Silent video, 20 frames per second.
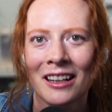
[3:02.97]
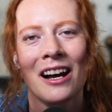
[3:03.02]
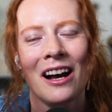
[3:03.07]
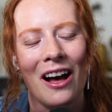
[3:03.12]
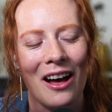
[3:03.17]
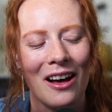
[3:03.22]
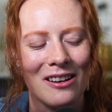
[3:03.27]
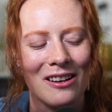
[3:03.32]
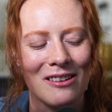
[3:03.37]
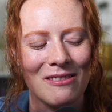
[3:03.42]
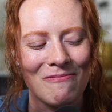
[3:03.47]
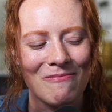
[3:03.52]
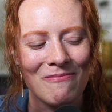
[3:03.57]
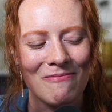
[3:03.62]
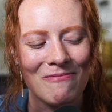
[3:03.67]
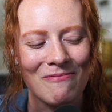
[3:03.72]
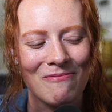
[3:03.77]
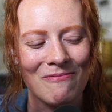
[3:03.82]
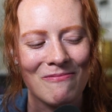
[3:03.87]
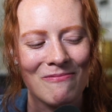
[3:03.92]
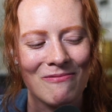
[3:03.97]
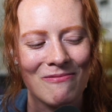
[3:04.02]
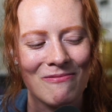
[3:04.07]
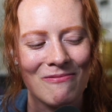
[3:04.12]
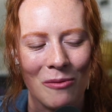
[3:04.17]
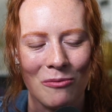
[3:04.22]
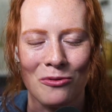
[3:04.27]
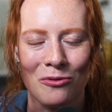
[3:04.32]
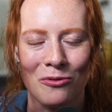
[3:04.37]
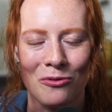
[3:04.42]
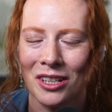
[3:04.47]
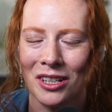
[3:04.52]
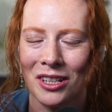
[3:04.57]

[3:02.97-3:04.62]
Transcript: Um, I'm really